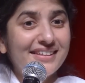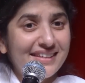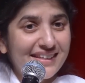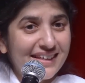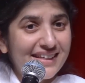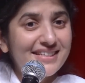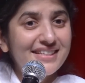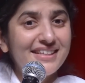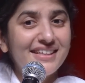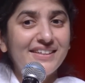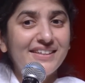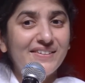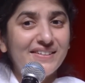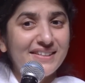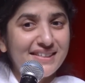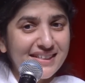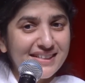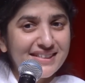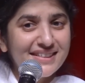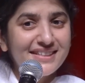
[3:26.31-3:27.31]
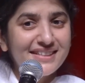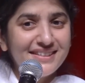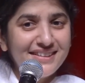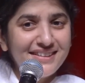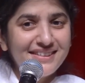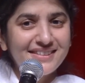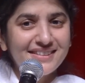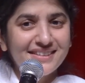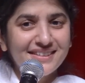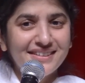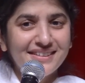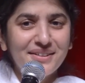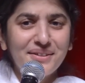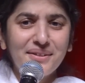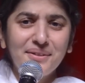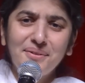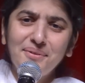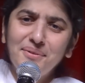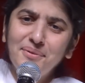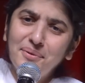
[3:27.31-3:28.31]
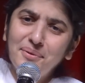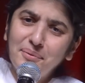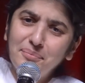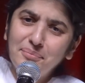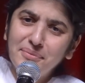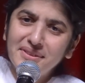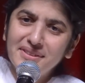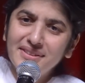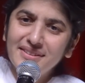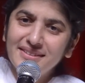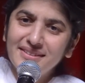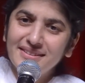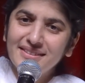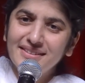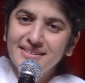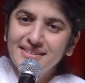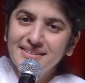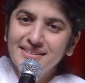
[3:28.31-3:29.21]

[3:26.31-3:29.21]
Getting irritated is normal.